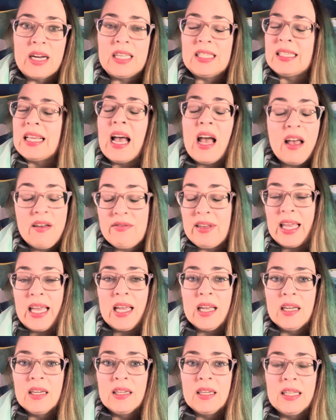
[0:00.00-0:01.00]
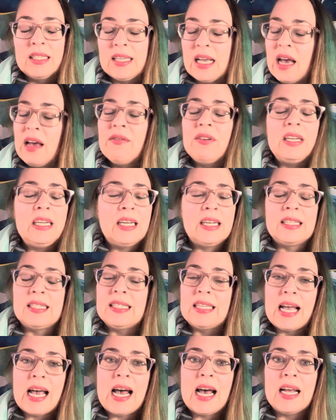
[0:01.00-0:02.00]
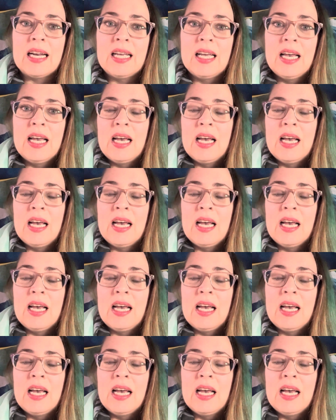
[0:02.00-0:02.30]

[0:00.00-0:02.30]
It's heavy. It's heavy. It's sad.